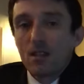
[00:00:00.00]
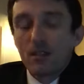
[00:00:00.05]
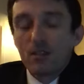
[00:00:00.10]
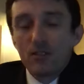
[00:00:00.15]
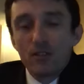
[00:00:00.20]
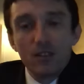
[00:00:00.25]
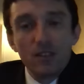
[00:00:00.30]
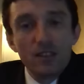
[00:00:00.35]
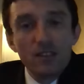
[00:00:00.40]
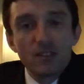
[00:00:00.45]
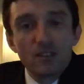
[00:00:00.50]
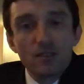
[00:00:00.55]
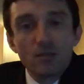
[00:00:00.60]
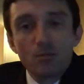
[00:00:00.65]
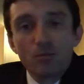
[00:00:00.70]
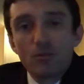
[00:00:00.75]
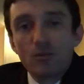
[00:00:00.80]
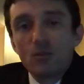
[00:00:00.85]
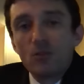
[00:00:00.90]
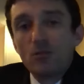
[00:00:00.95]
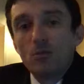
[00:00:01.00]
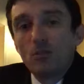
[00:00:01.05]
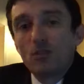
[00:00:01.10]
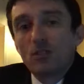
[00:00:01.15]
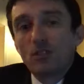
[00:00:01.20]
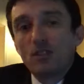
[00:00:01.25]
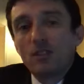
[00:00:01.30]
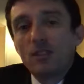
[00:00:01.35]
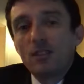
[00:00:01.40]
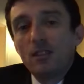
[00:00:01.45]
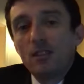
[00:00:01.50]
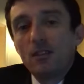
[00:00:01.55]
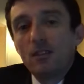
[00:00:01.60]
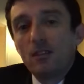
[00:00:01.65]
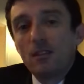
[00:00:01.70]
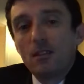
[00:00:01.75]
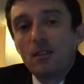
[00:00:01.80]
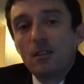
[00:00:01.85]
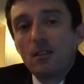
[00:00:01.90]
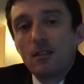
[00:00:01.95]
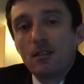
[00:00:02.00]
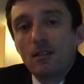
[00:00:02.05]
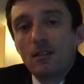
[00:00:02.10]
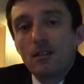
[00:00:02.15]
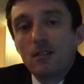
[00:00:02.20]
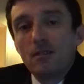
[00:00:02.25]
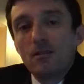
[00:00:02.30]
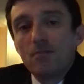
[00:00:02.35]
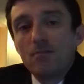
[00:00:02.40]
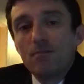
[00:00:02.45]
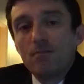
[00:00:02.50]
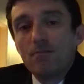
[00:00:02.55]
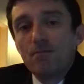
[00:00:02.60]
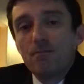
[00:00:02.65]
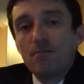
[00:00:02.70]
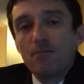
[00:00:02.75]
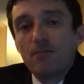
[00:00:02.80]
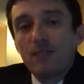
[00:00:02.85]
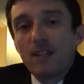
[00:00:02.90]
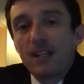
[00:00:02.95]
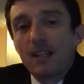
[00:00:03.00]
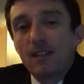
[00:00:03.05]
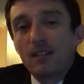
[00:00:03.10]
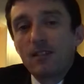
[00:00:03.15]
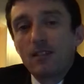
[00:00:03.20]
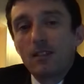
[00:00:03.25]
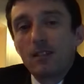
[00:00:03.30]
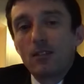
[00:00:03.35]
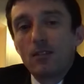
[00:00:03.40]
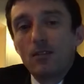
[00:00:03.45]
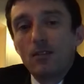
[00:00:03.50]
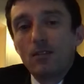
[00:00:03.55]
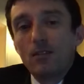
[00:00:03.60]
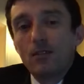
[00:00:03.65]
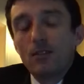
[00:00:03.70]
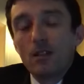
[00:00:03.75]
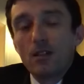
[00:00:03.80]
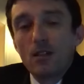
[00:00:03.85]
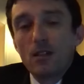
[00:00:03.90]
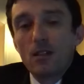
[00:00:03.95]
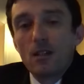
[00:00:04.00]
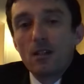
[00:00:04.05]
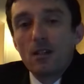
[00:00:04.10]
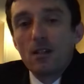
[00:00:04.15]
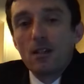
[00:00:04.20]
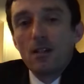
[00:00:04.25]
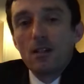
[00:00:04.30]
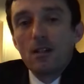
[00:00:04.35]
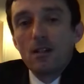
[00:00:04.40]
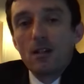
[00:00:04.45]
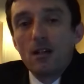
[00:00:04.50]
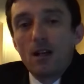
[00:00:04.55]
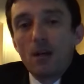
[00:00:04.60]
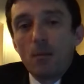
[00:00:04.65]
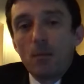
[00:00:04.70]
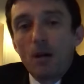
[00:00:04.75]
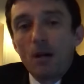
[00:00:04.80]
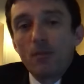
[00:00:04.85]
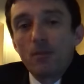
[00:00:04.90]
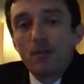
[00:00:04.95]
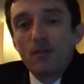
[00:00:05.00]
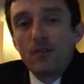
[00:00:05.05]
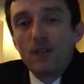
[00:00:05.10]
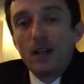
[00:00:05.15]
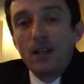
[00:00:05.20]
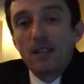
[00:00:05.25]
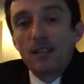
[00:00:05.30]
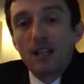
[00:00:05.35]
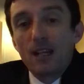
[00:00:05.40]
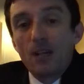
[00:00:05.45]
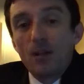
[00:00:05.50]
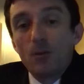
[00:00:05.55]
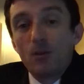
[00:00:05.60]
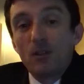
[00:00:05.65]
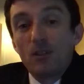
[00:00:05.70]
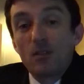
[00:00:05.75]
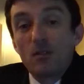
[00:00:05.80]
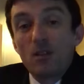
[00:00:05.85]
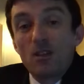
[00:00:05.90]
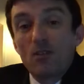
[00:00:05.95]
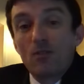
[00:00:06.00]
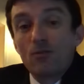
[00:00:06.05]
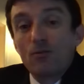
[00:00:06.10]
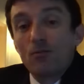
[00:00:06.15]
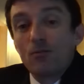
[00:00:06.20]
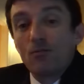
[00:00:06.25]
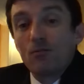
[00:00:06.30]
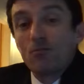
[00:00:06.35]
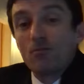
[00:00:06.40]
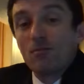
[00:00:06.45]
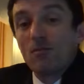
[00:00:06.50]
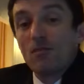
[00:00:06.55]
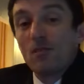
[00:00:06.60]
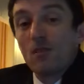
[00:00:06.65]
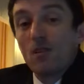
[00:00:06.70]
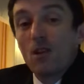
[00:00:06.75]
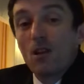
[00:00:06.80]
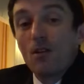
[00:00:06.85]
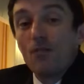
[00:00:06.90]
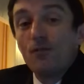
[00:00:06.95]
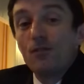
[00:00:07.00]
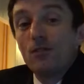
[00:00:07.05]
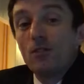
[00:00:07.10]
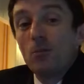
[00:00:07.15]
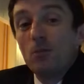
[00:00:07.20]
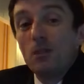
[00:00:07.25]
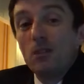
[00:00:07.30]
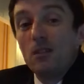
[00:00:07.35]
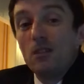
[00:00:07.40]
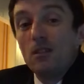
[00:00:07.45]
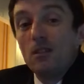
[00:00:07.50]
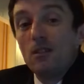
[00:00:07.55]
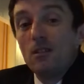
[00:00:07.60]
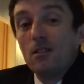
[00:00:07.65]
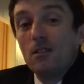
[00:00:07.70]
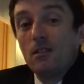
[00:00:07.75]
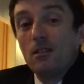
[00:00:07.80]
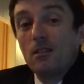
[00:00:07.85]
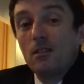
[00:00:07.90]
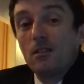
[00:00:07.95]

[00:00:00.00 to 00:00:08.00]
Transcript: there really isn't too much to say tonight um, that I can think of, apart from the fact that I would love to be.